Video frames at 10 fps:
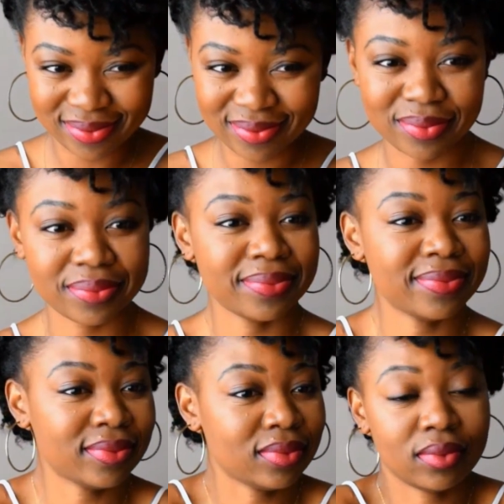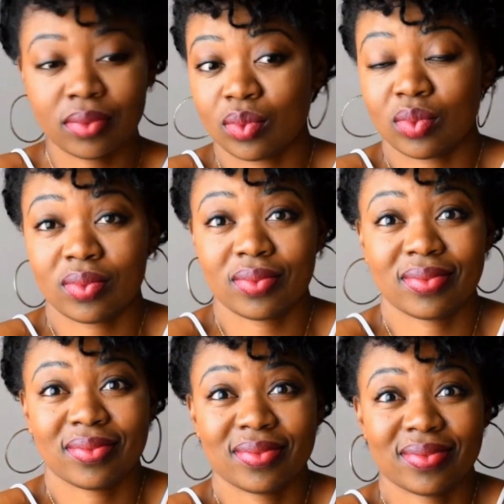Nice, quick,
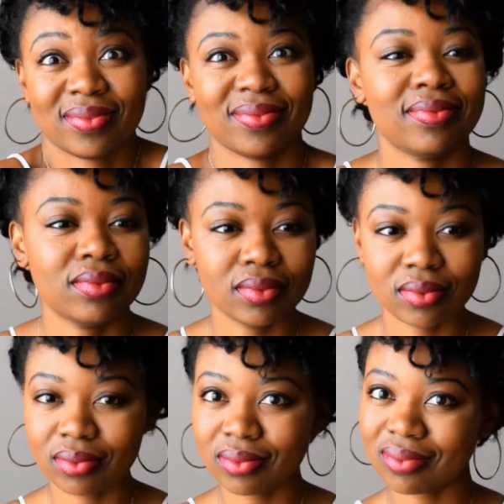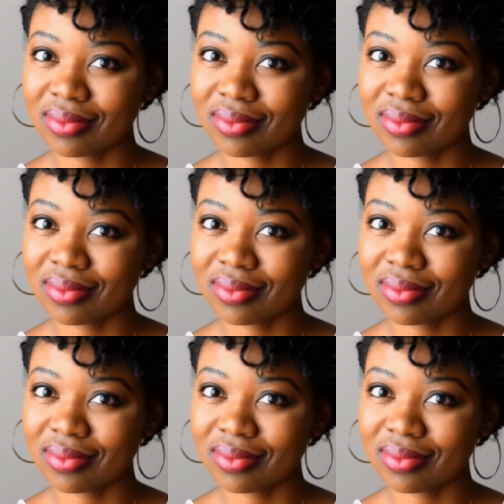and easy.